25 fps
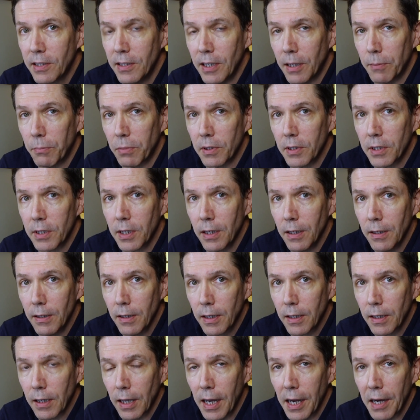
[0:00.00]
numbers
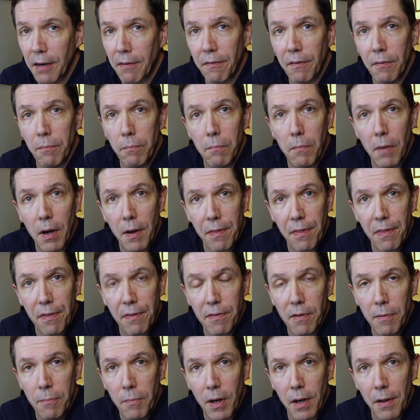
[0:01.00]
look like from month
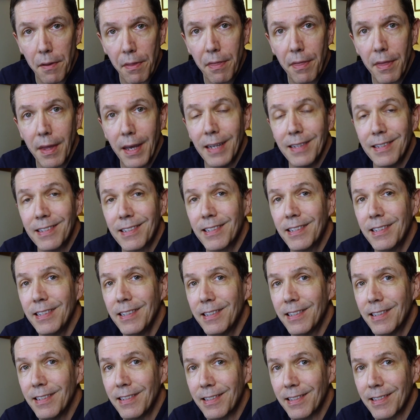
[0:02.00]
to month and
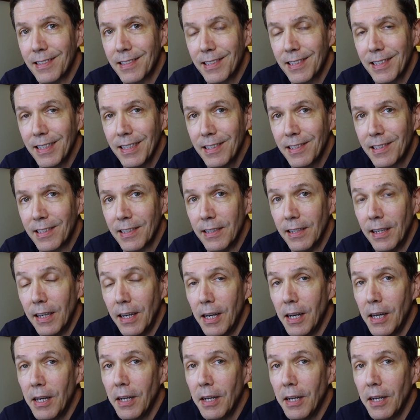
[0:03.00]
season to season